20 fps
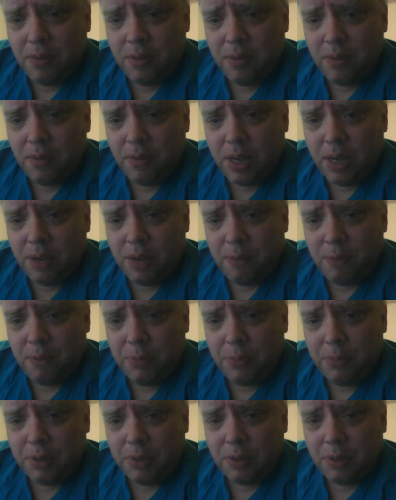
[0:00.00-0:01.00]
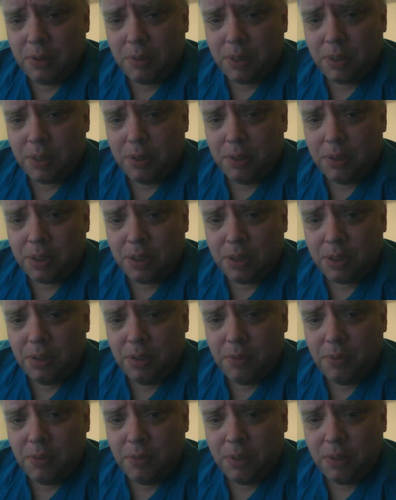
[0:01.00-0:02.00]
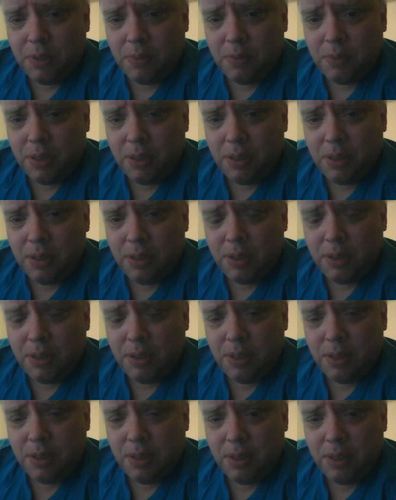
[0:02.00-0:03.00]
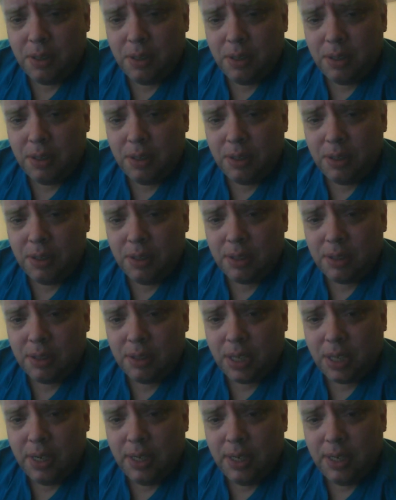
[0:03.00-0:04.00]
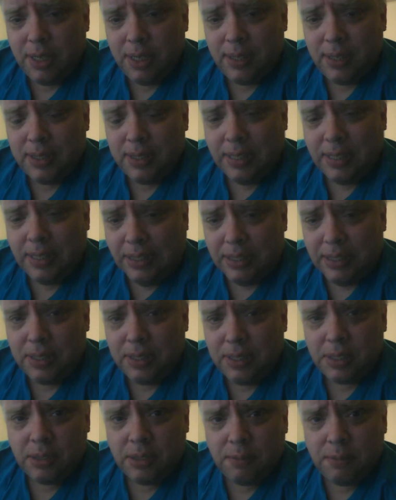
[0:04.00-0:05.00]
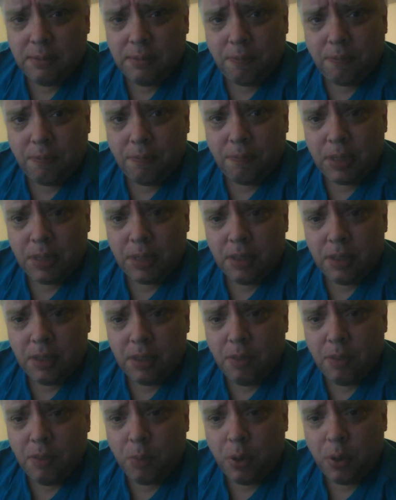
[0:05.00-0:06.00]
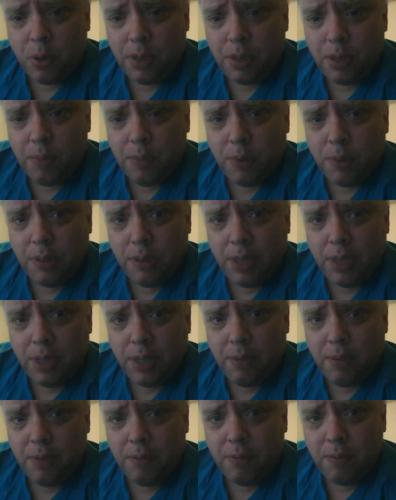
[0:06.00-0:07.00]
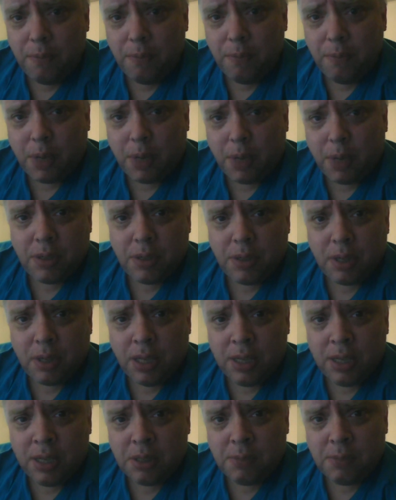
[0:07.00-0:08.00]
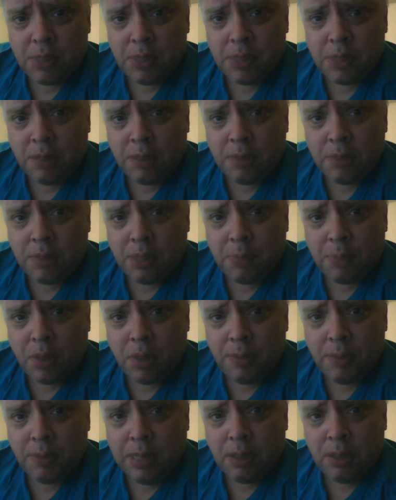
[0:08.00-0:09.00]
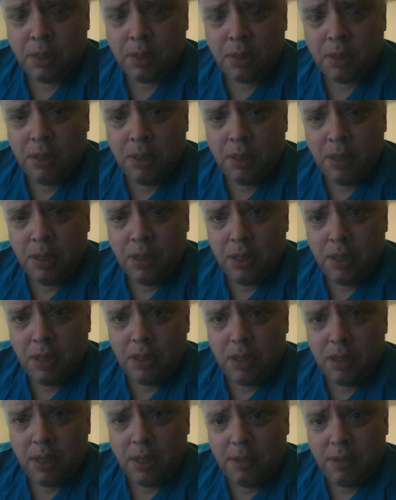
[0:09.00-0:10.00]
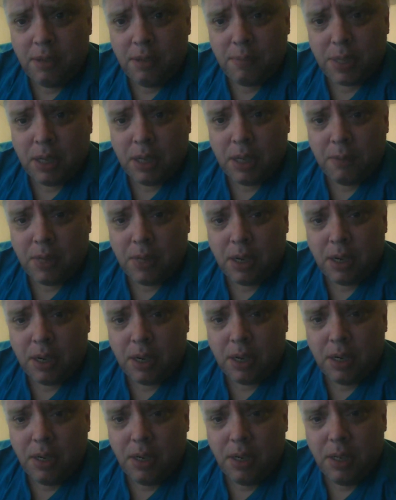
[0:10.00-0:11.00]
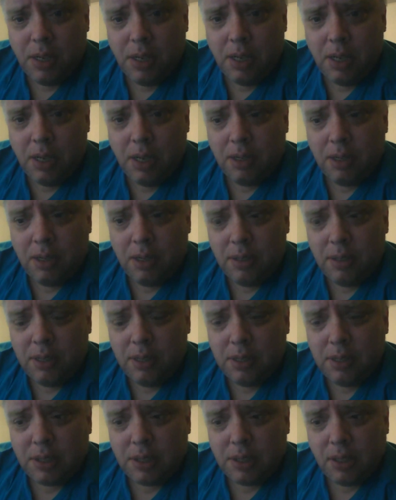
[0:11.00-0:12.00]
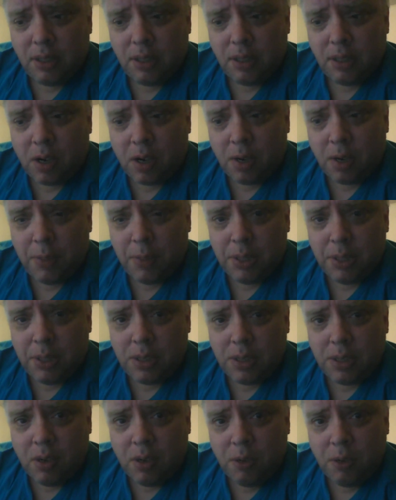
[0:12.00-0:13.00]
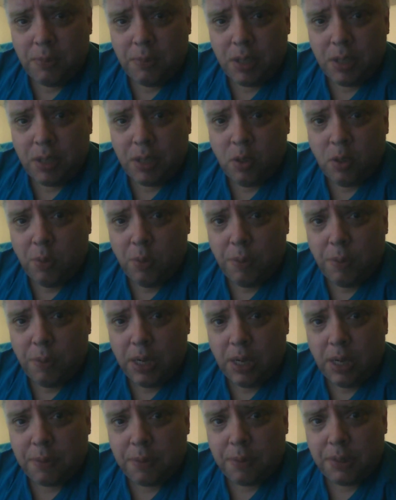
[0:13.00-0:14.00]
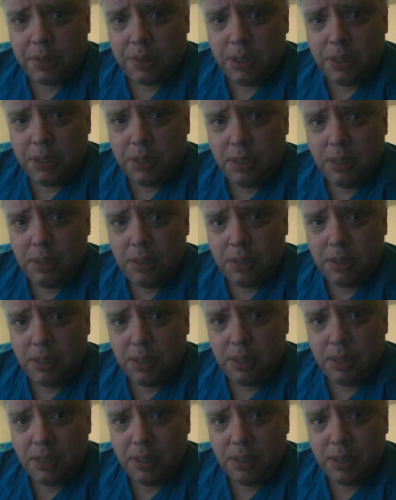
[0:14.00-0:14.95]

Why are people so concerned with what society thinks to the point where they marginalize themselves? They put them on. They become these little hermits that hope that nobody ever sees.